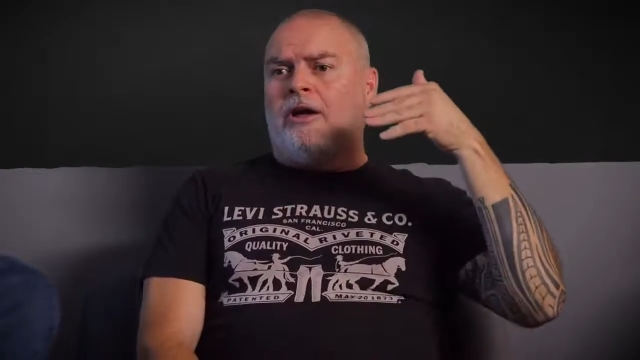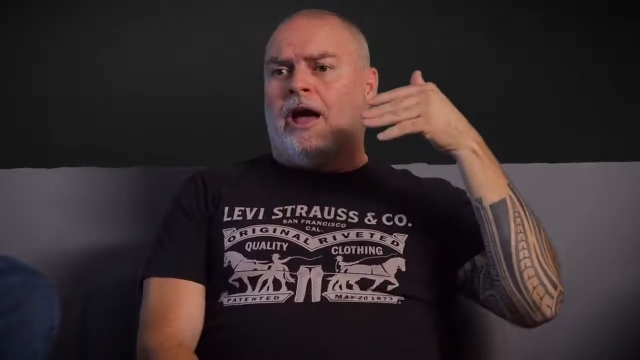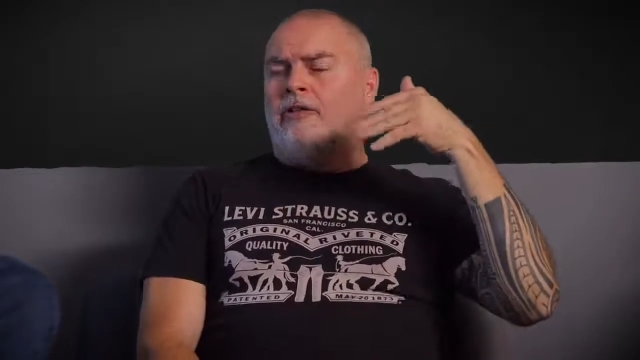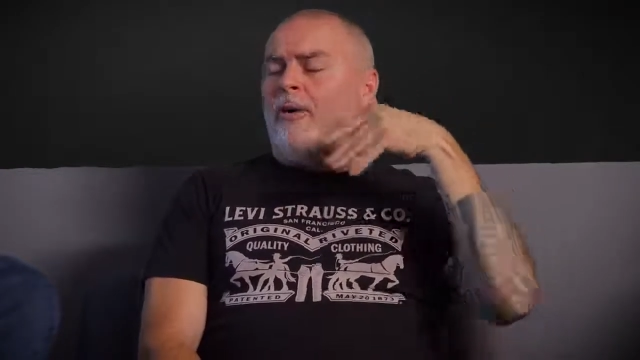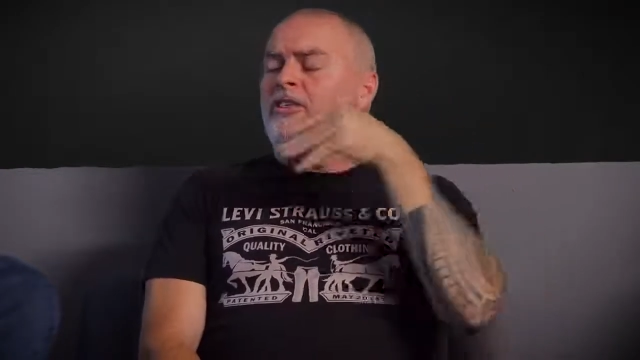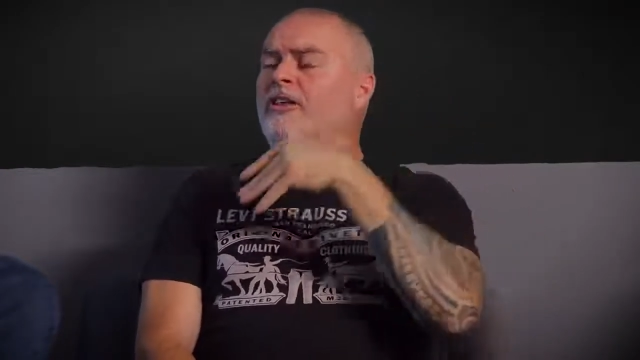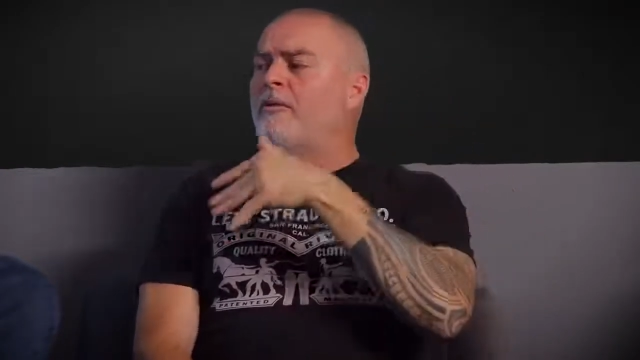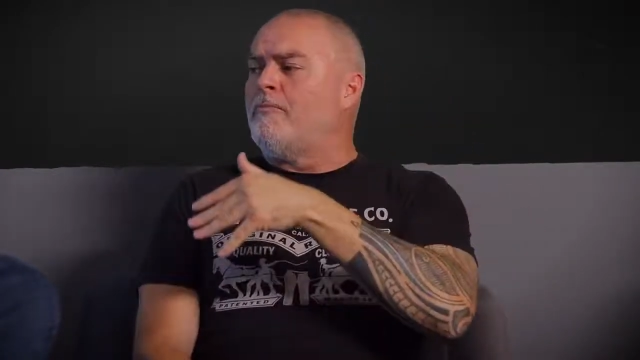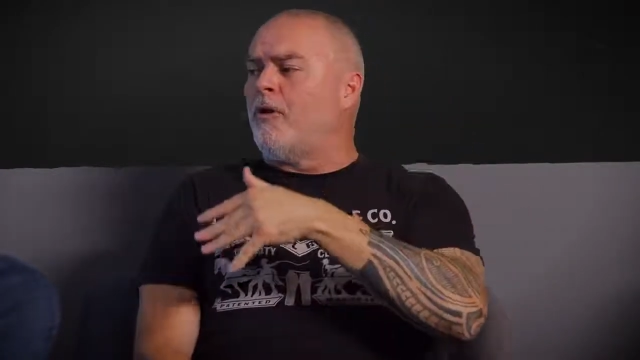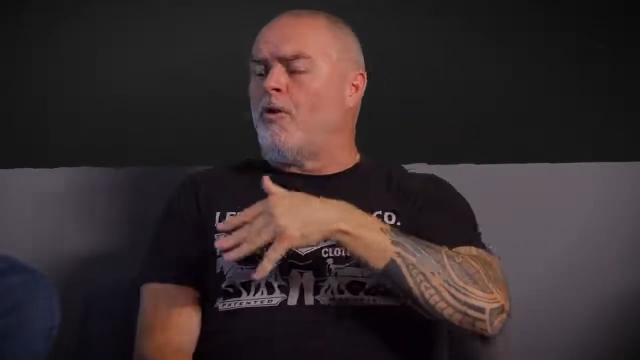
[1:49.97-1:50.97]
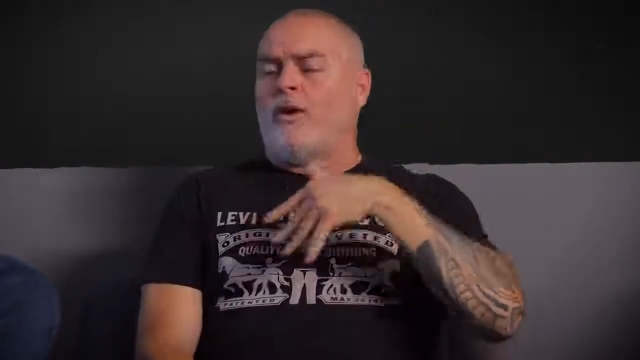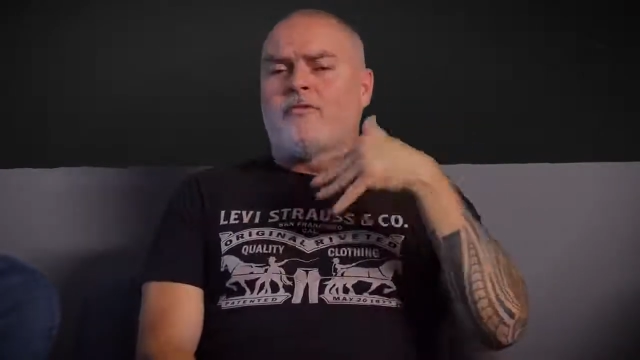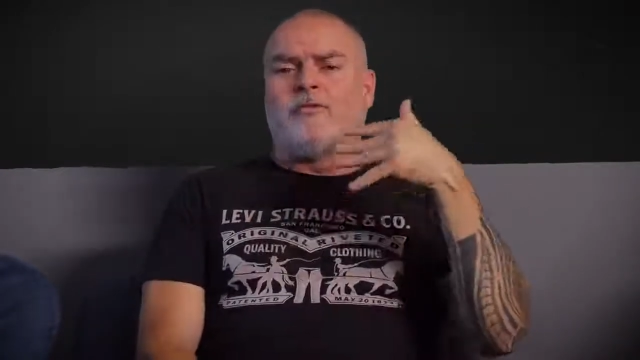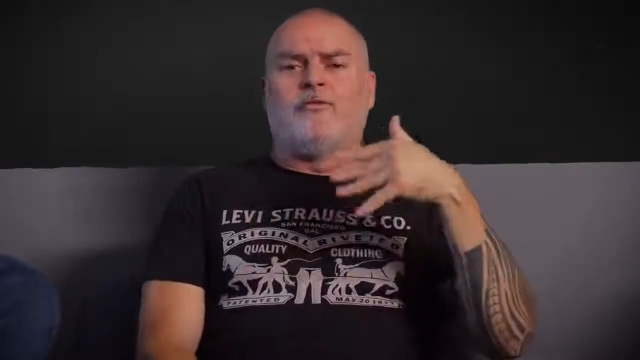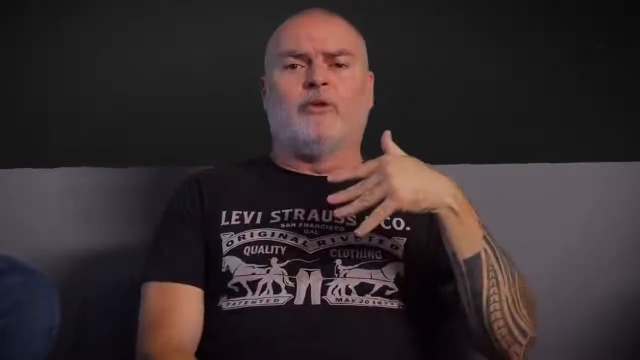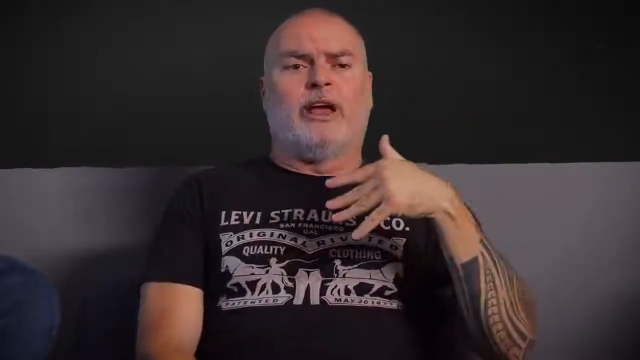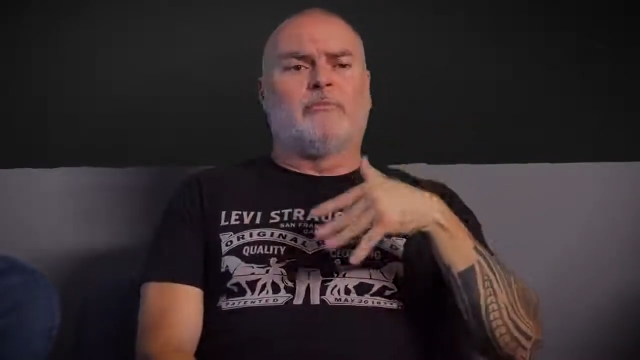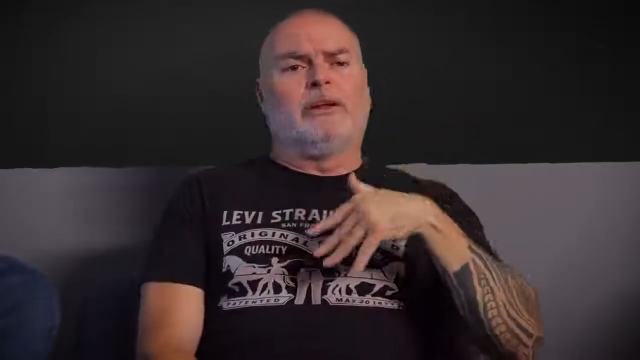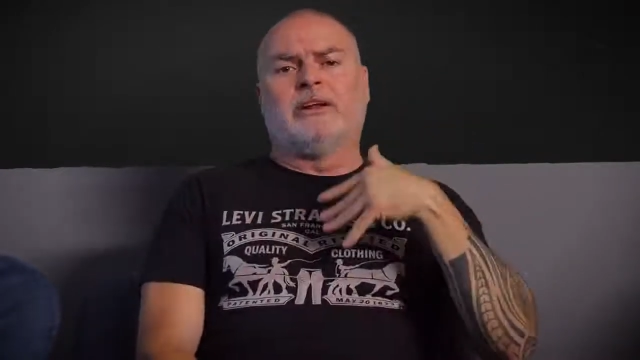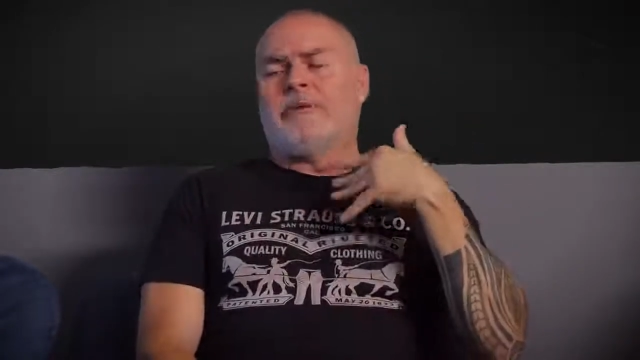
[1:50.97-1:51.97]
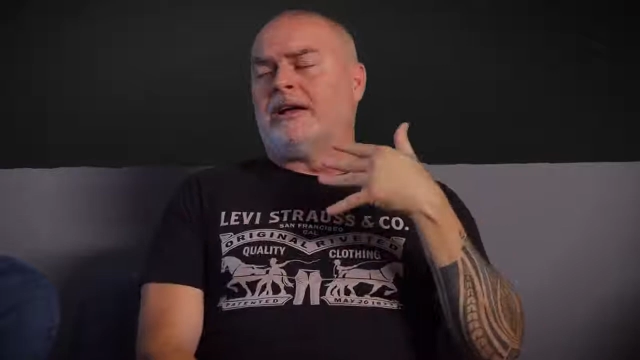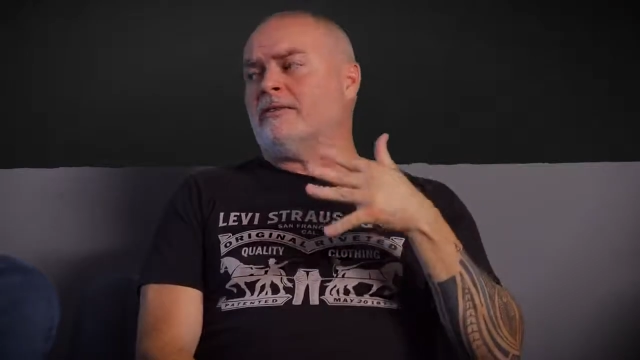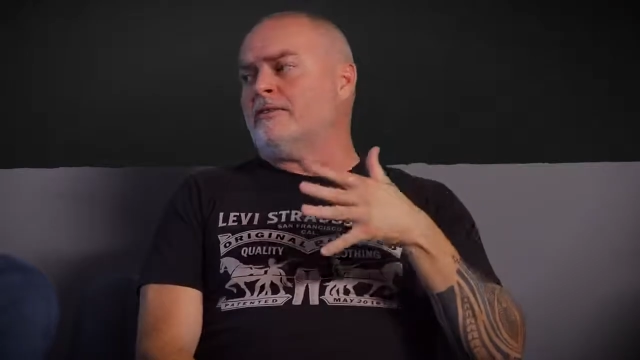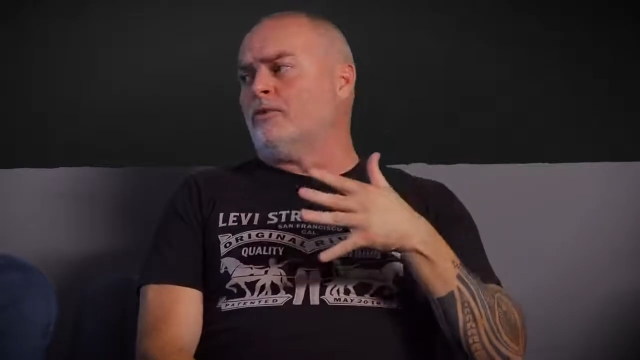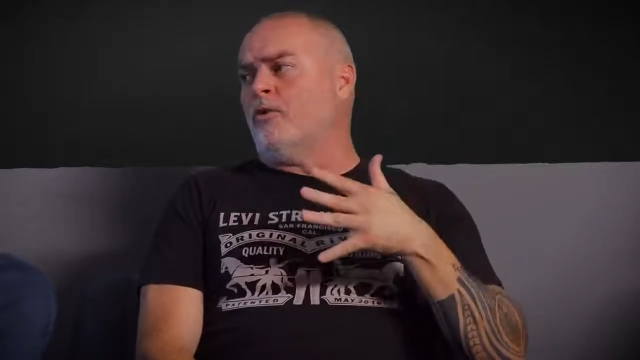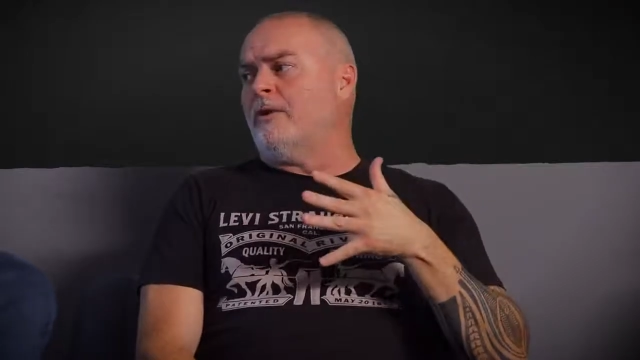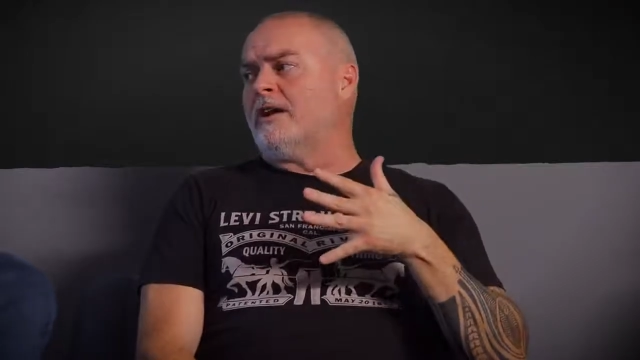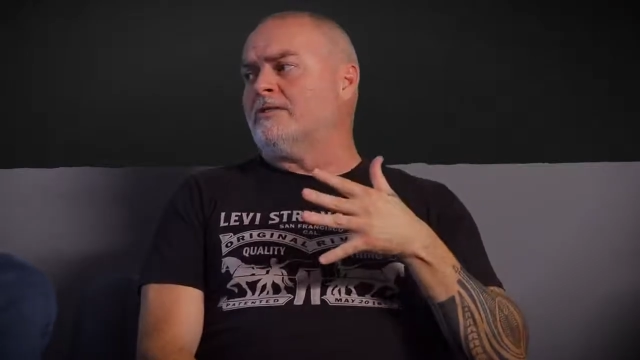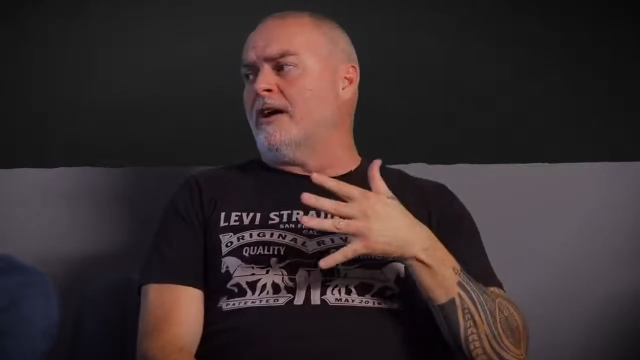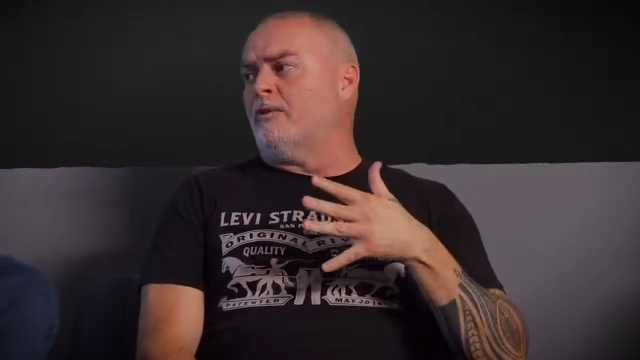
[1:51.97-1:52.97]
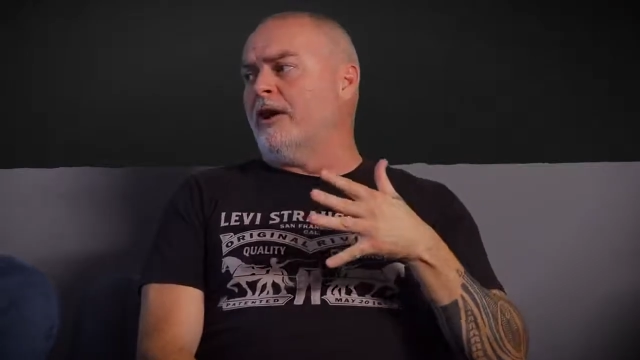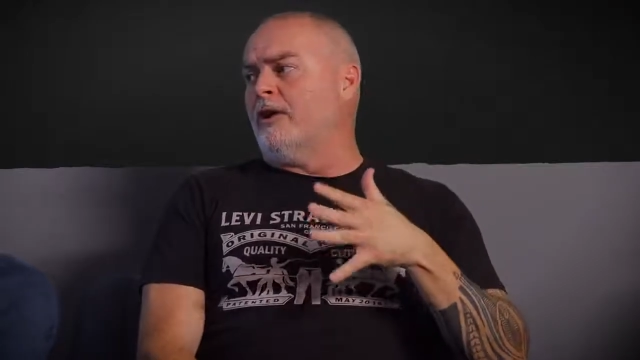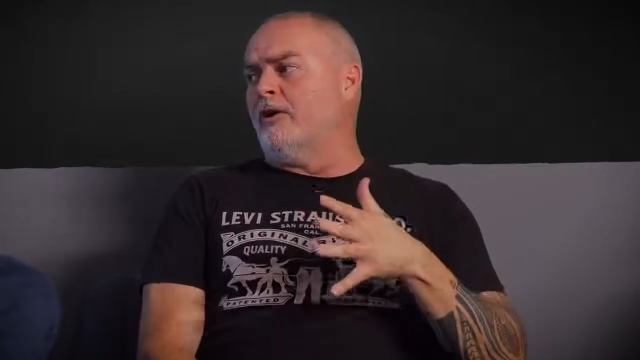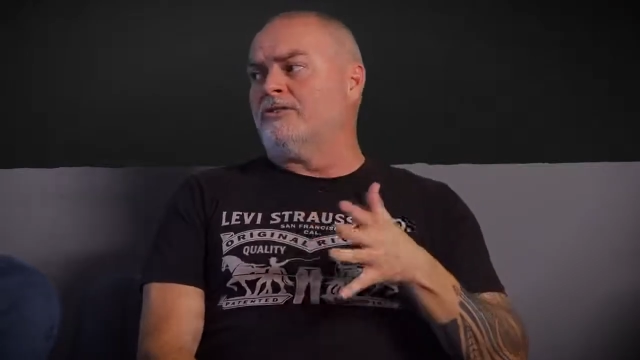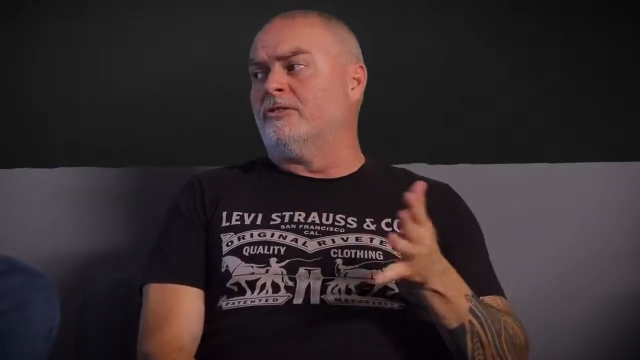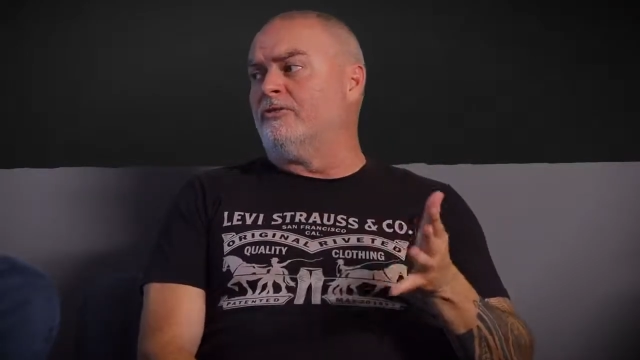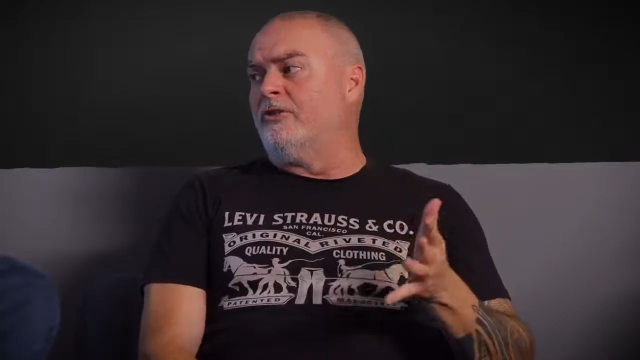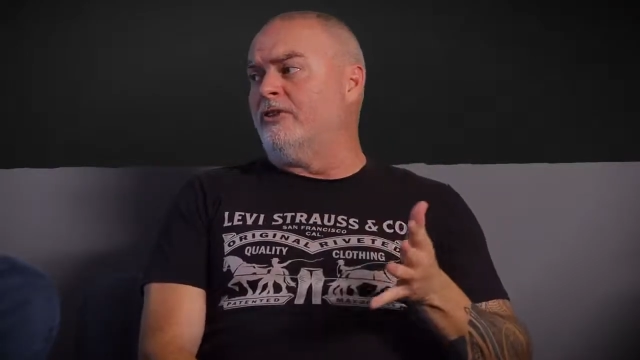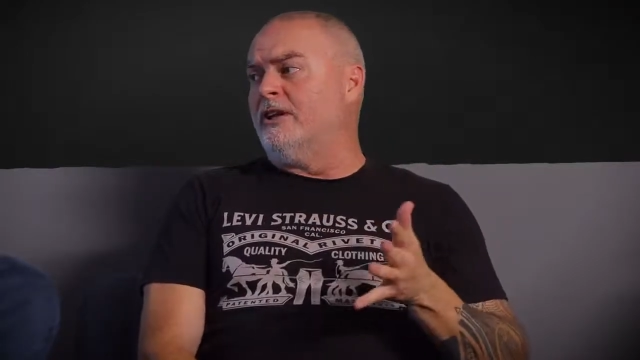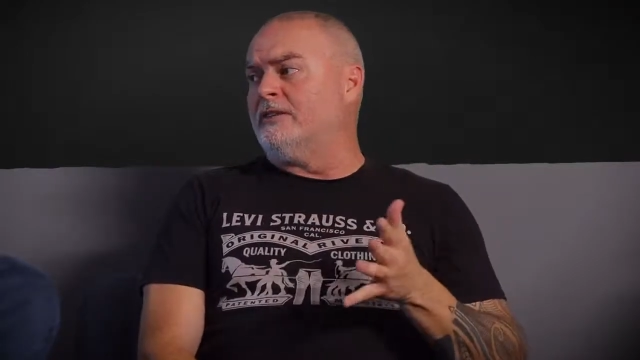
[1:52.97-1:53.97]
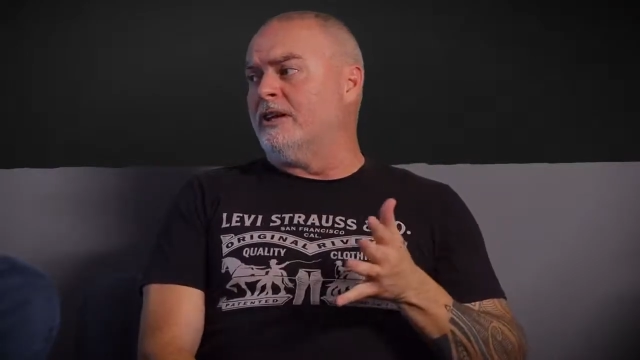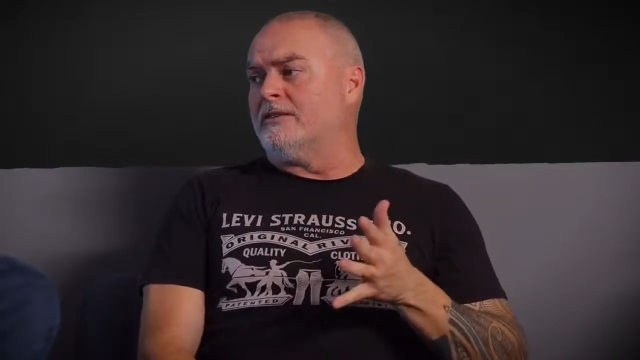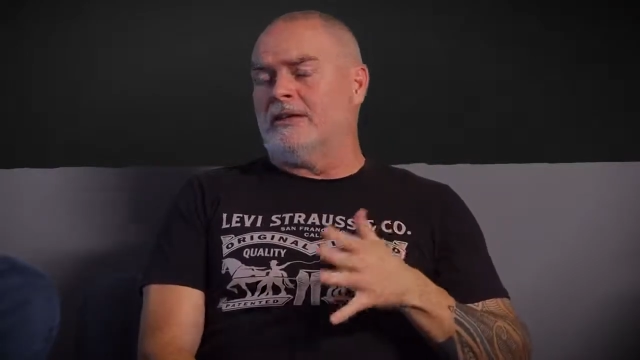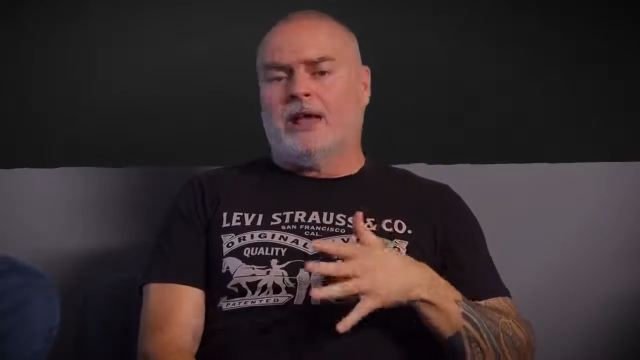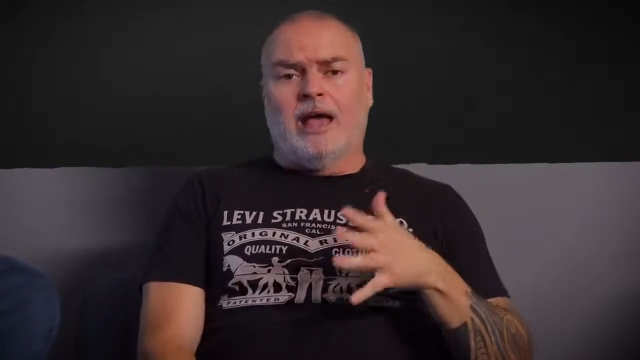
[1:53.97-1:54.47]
And the one thing about McCaw, 148, but in a magnificent All Black side where he lost just 15 tests.